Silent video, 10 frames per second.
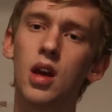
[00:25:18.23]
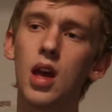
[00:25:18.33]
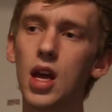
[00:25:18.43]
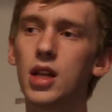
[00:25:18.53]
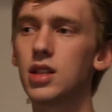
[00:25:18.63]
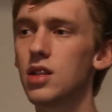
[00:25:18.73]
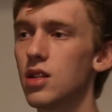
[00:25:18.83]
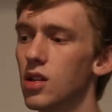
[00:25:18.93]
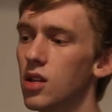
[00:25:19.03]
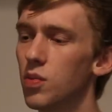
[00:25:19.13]

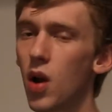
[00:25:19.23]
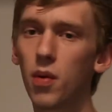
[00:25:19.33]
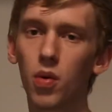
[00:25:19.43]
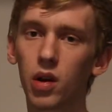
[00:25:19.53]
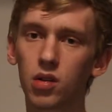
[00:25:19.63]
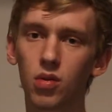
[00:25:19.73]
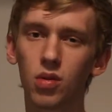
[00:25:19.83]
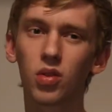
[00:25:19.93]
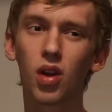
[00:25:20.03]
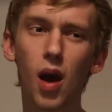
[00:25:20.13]
It's probably what
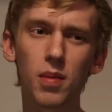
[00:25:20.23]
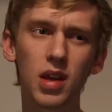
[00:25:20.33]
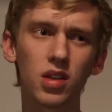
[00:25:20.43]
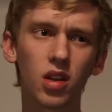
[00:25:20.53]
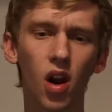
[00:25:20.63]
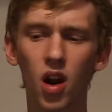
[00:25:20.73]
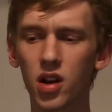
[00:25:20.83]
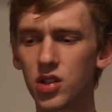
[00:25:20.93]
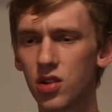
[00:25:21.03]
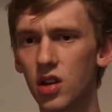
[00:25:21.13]
got me into
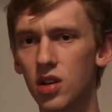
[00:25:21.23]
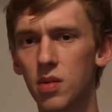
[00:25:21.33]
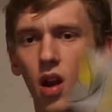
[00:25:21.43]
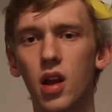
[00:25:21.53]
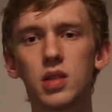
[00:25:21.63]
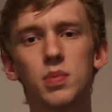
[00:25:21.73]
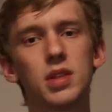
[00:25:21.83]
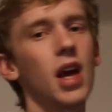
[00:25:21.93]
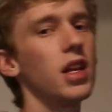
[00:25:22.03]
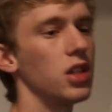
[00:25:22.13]
cardistry, to be honest,
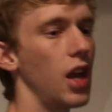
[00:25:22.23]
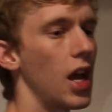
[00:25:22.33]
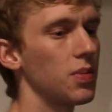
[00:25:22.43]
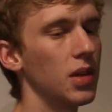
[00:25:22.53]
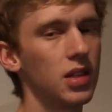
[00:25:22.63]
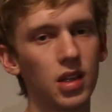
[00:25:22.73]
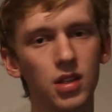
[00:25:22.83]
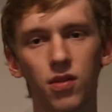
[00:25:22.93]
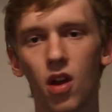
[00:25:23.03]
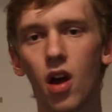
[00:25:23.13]
besides Jaspas and
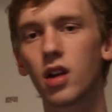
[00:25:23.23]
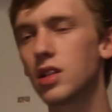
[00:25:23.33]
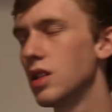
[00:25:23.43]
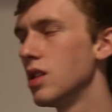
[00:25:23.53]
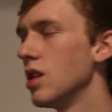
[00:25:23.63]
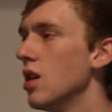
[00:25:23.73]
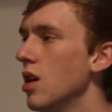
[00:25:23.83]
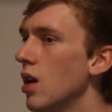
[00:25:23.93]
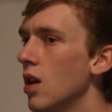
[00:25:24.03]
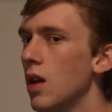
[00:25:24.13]
his vlogs and
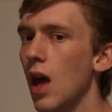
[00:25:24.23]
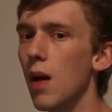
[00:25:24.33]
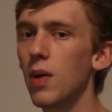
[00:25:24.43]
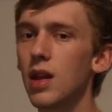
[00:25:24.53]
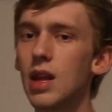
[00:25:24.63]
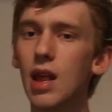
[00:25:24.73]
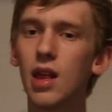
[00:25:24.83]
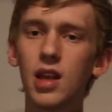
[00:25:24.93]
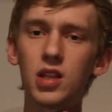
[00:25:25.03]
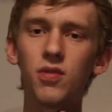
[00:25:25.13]
that. But
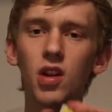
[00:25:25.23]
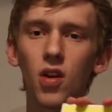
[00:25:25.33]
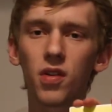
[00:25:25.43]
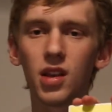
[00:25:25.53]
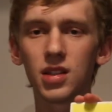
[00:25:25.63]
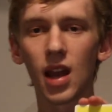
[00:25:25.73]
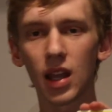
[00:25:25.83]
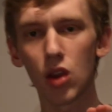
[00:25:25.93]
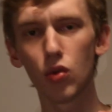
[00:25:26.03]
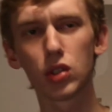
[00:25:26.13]
this video for this
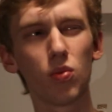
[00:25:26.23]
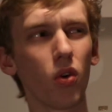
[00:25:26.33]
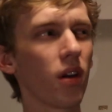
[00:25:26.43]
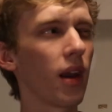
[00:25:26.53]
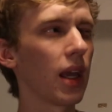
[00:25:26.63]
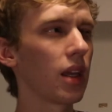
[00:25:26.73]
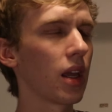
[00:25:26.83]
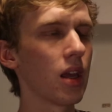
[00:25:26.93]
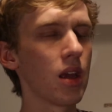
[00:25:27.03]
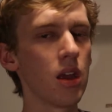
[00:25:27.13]
deck, it was more
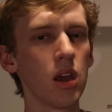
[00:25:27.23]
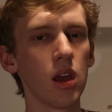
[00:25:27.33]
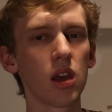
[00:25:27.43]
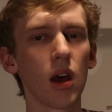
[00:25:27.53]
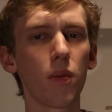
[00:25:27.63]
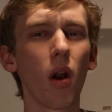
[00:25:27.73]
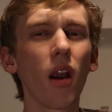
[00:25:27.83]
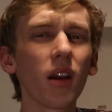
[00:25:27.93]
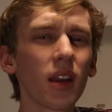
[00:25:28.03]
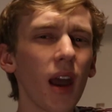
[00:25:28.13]
like a
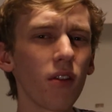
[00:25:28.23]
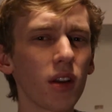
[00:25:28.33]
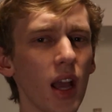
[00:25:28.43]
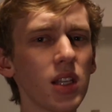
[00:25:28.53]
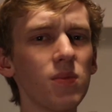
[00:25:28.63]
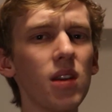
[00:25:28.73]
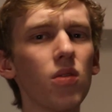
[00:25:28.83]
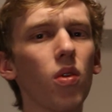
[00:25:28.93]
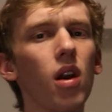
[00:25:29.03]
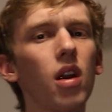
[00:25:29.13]
product
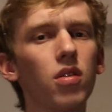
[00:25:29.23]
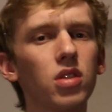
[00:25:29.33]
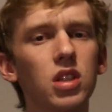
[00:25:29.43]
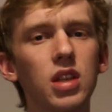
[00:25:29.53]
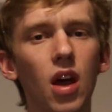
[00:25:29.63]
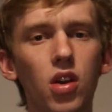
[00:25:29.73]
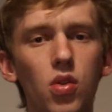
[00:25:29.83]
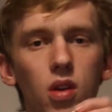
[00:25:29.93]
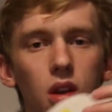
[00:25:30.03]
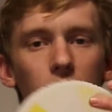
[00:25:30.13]
advertisement where it was just telling
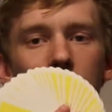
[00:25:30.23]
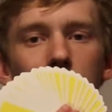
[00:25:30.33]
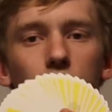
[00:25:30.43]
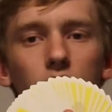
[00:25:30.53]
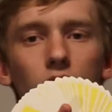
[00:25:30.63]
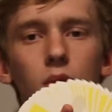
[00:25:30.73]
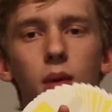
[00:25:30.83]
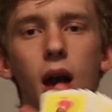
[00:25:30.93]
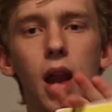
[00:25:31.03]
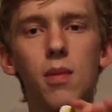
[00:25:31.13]
you what things were good and
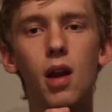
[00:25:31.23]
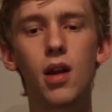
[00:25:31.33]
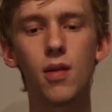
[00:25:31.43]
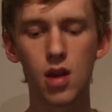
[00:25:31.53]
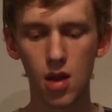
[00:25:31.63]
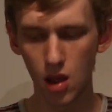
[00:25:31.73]
bad about it.